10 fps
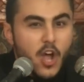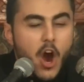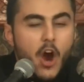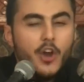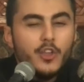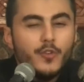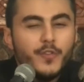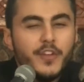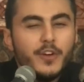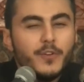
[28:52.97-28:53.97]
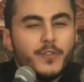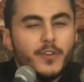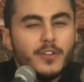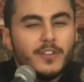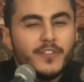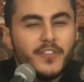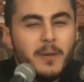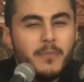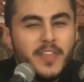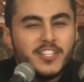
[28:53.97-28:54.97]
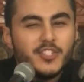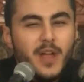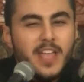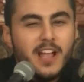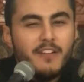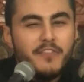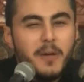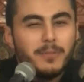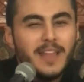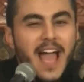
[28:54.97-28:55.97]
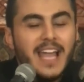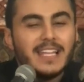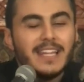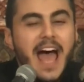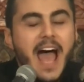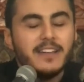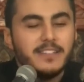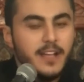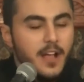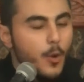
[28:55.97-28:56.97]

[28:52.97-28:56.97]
are you fearful from the strike of the black lad